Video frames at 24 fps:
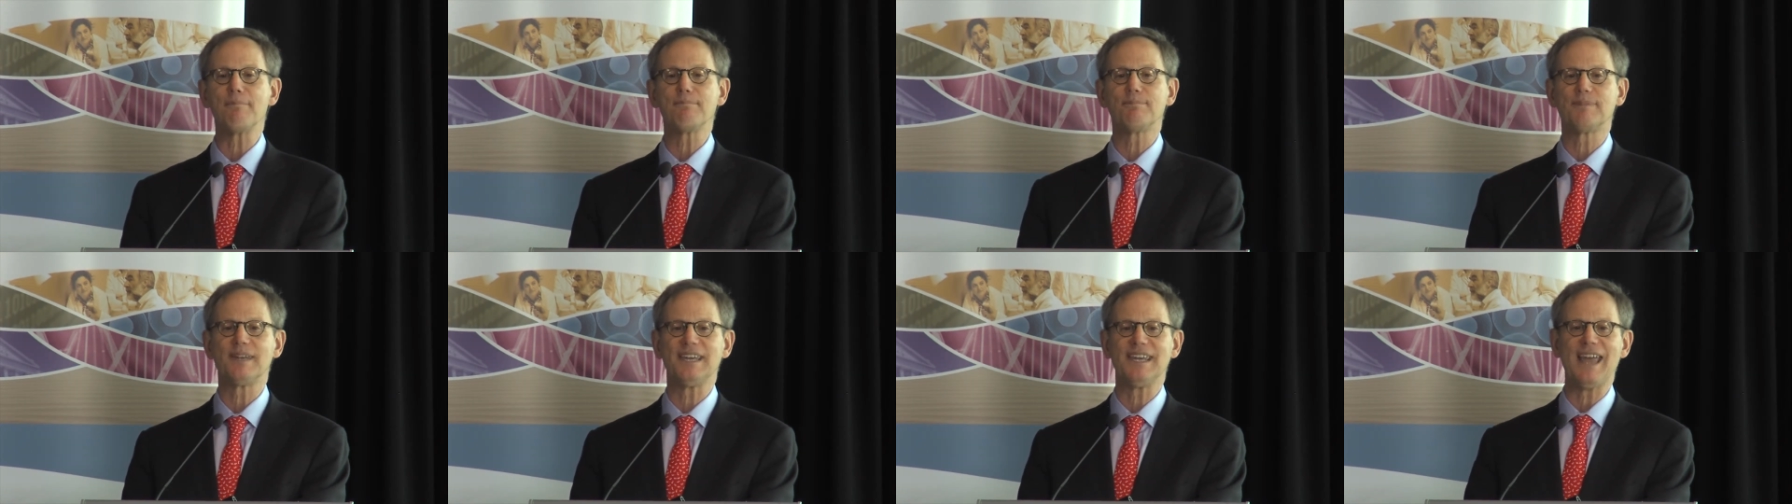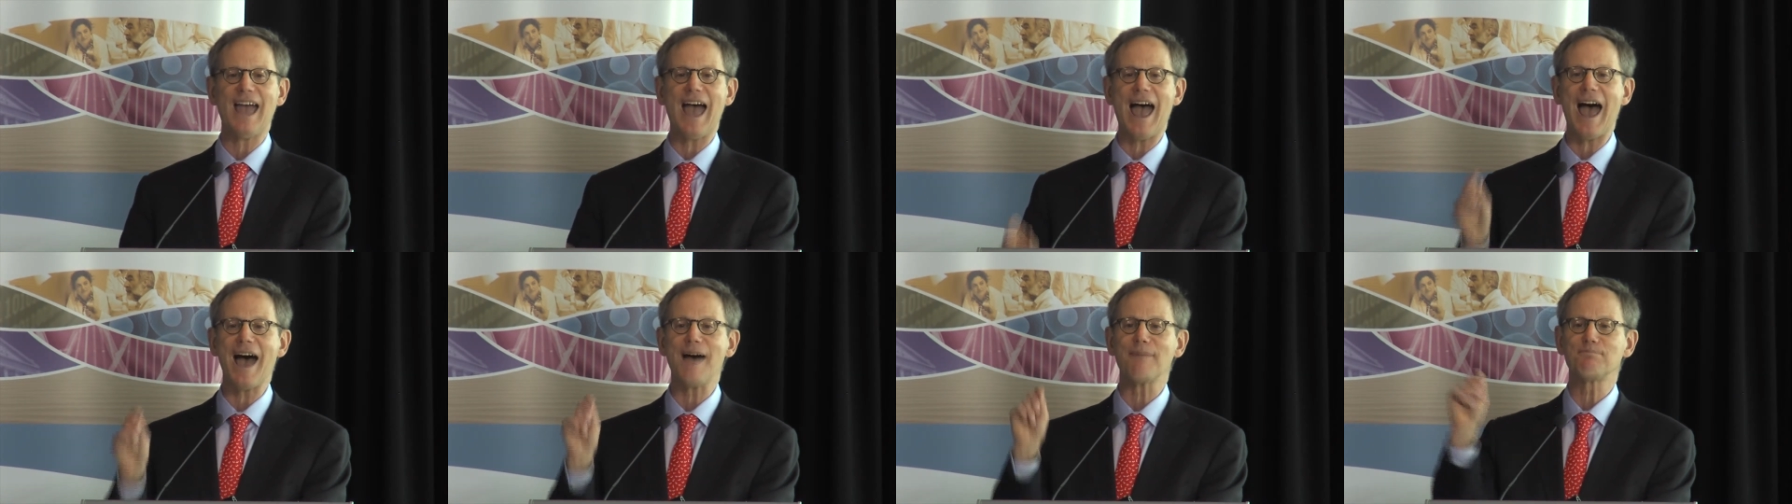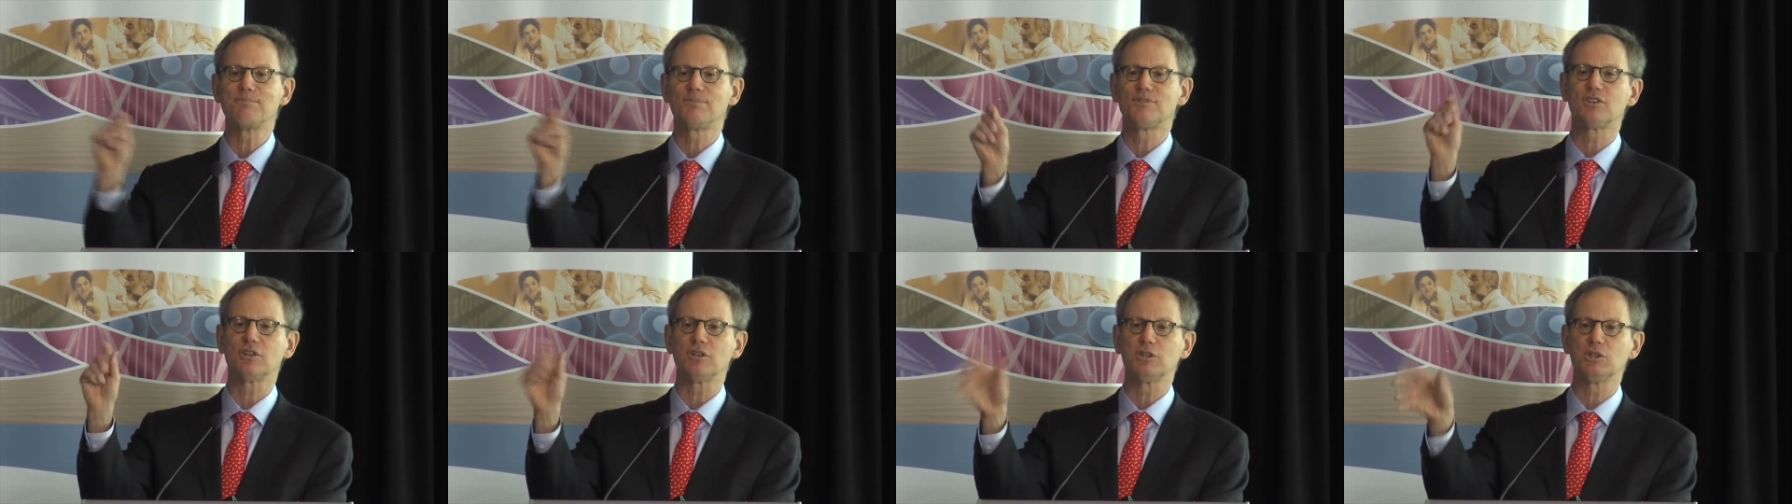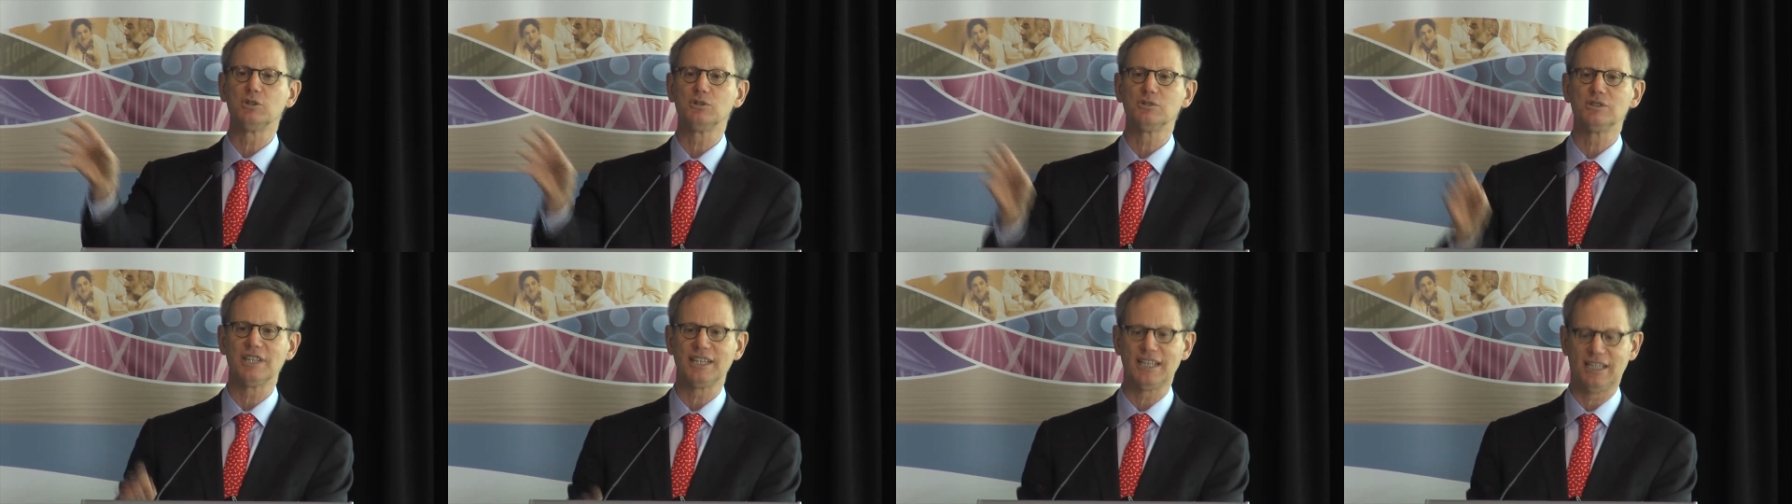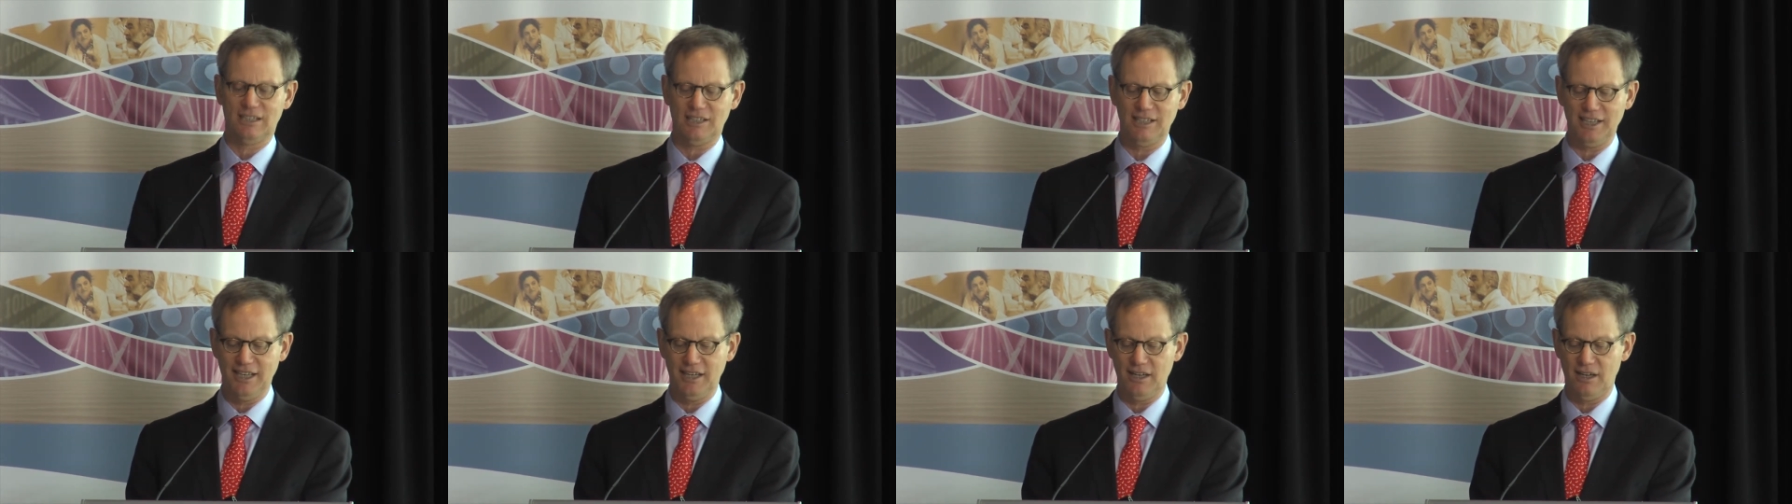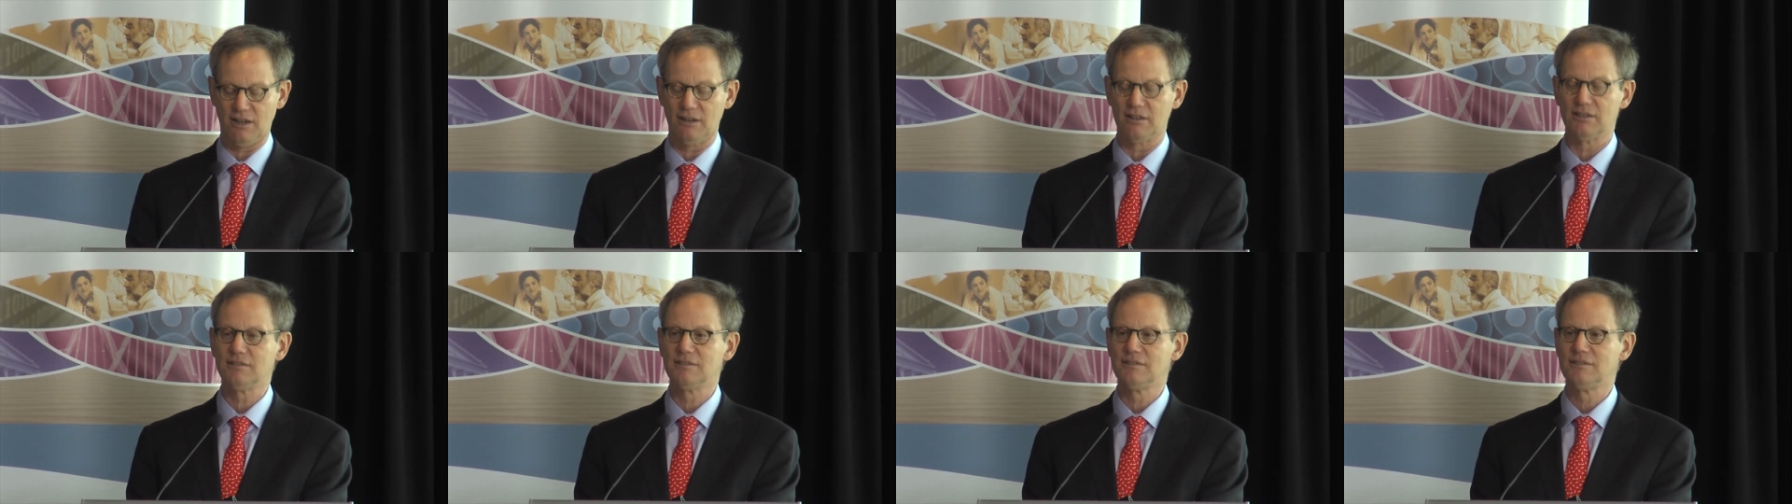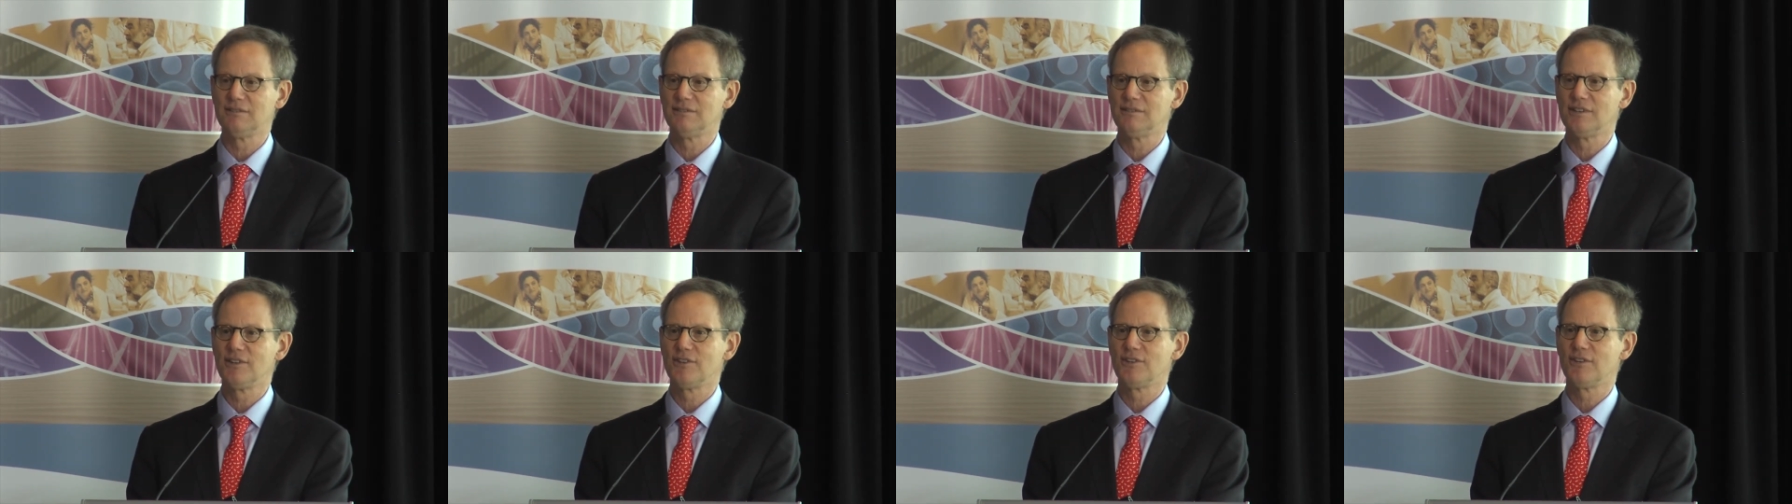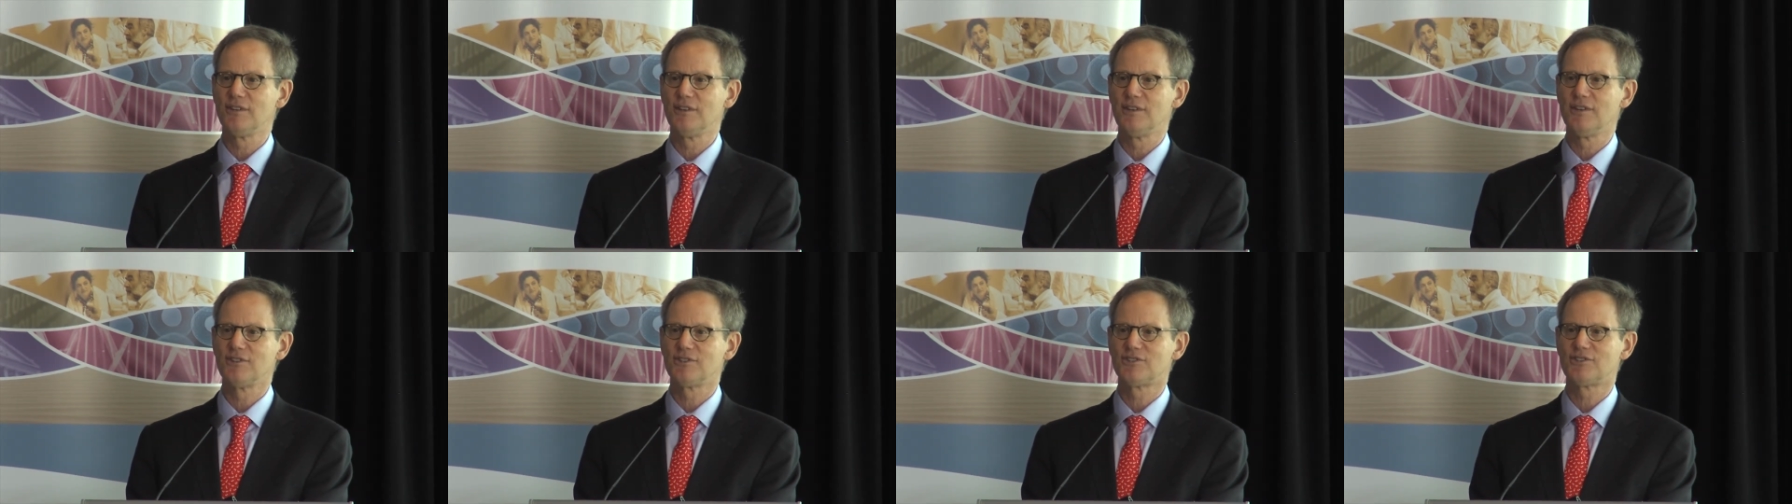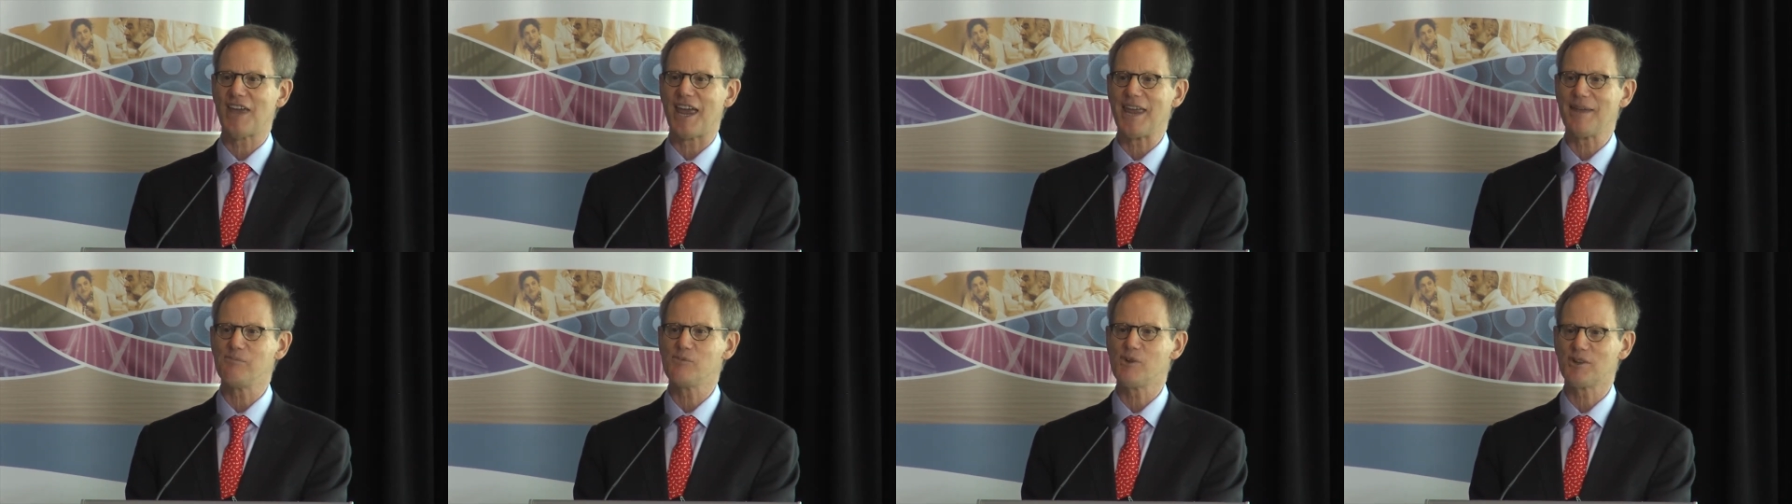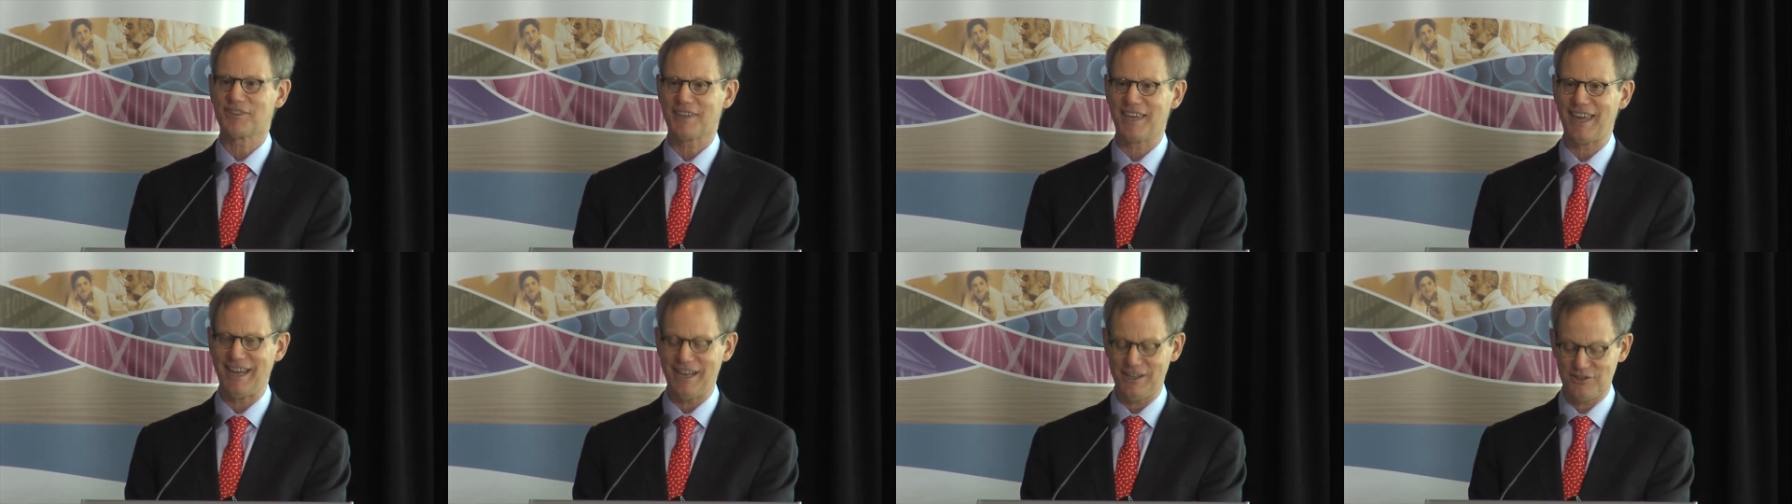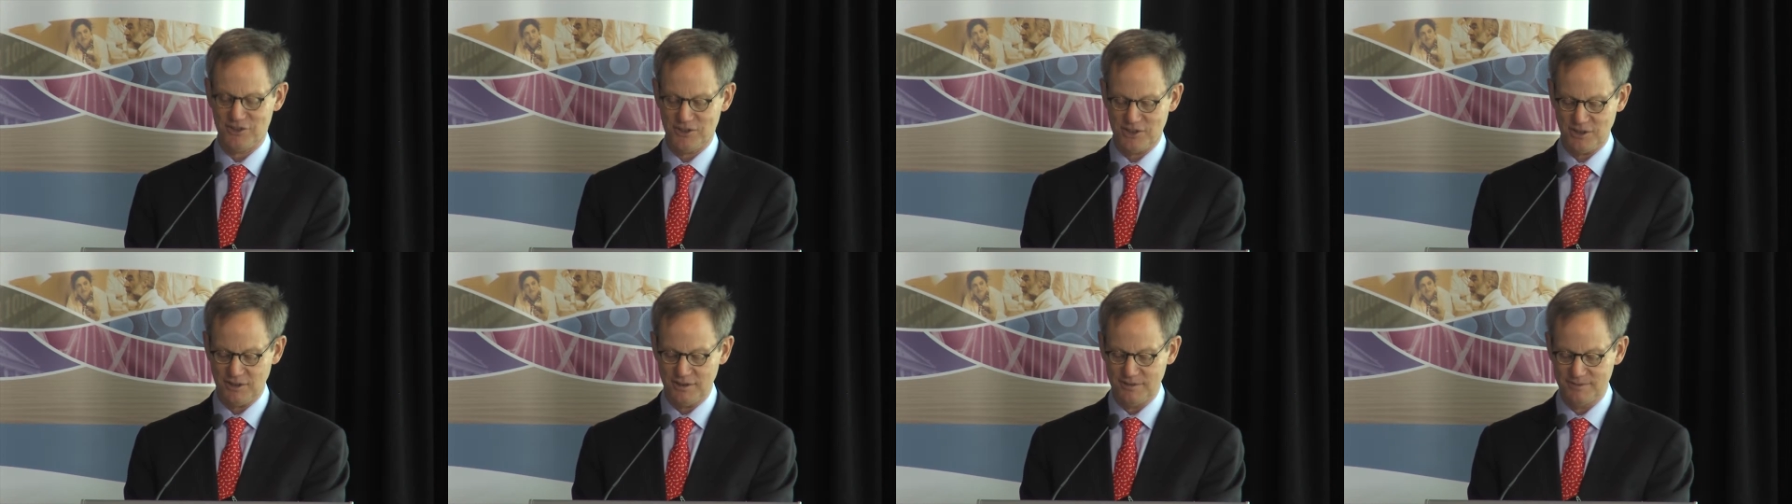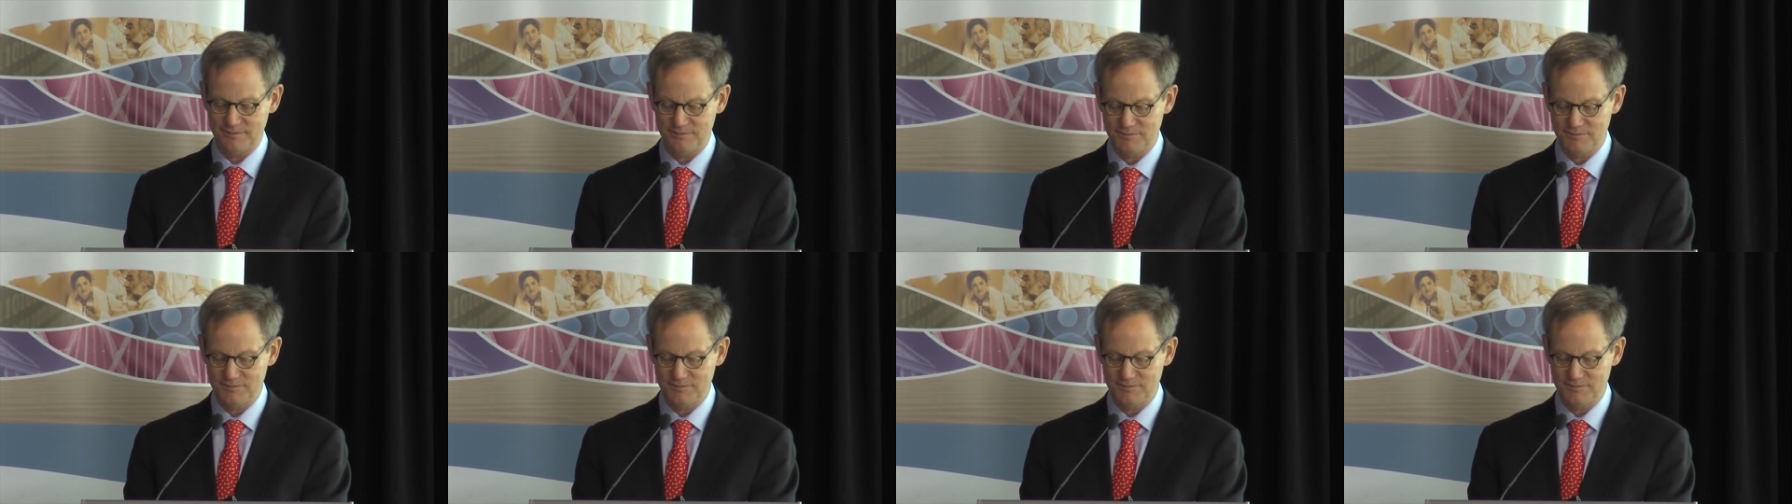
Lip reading: be absolutely clear. Same with cancer.